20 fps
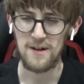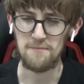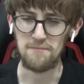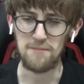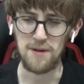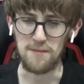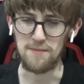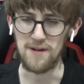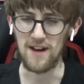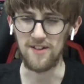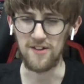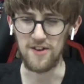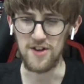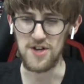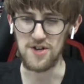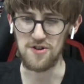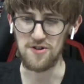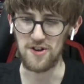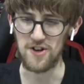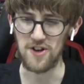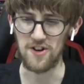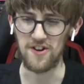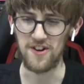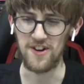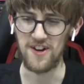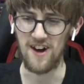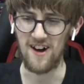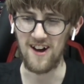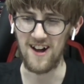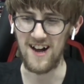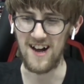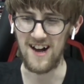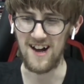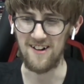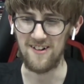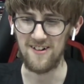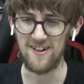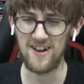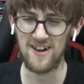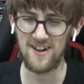Me, Bez, and George on a night
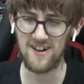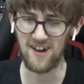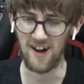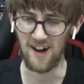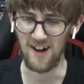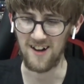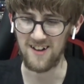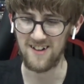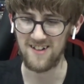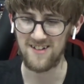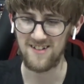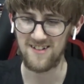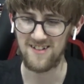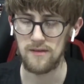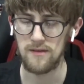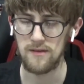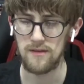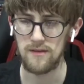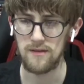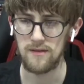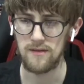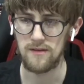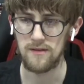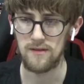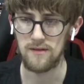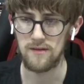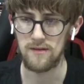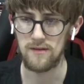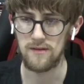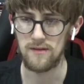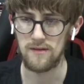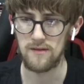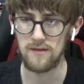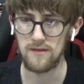out. The beer.